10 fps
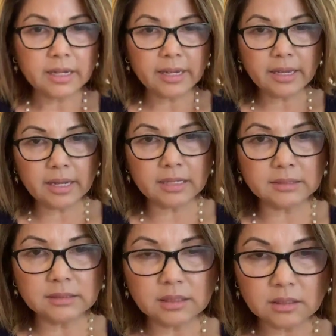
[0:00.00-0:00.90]

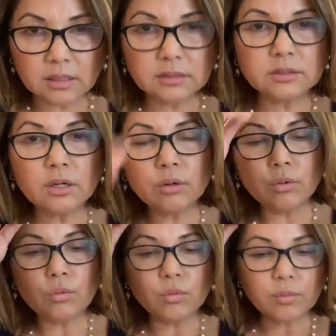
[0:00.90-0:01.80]
And
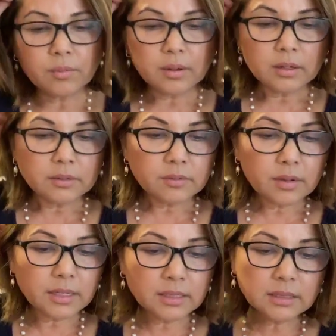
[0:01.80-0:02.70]
so
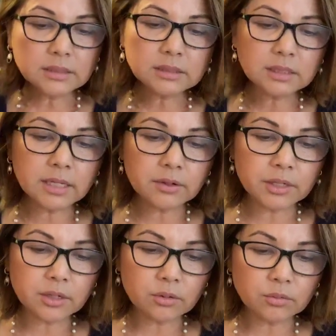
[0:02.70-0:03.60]
in this
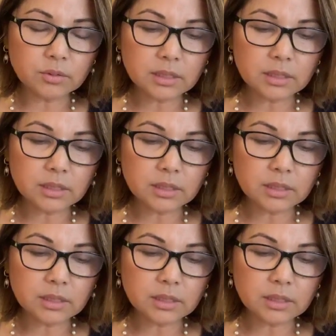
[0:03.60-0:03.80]
scenario,